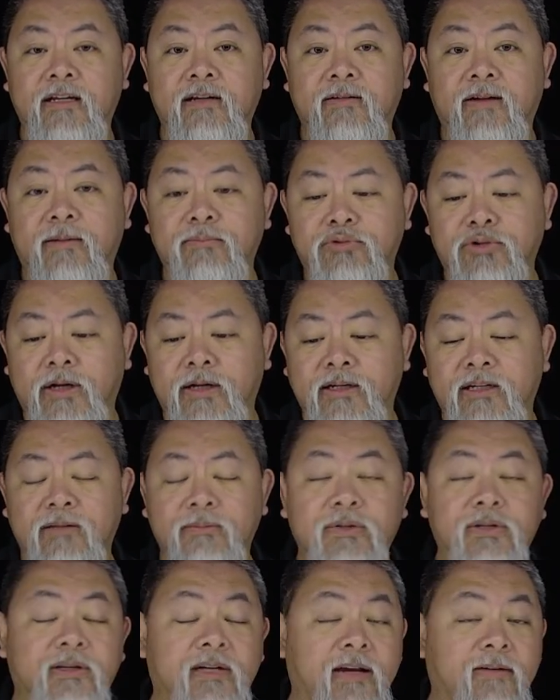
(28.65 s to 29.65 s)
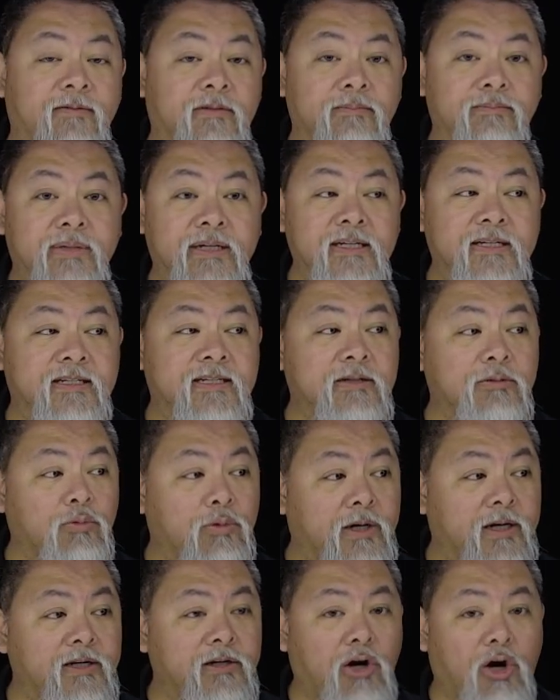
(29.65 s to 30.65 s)
if I'm trying to communicate from
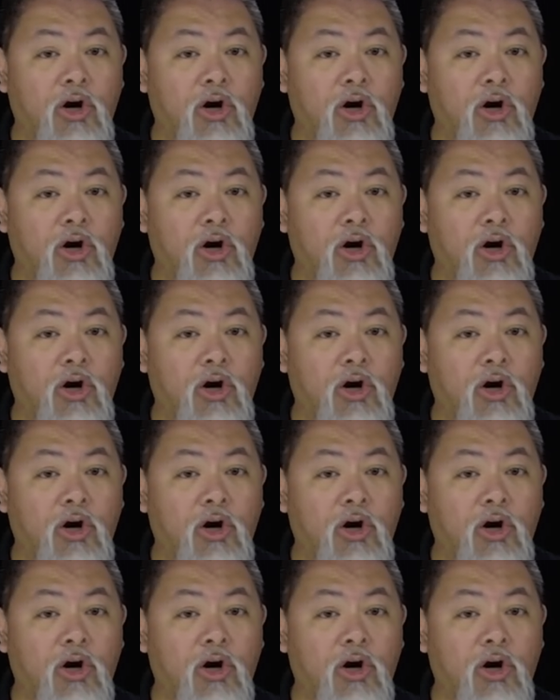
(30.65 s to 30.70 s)
PC1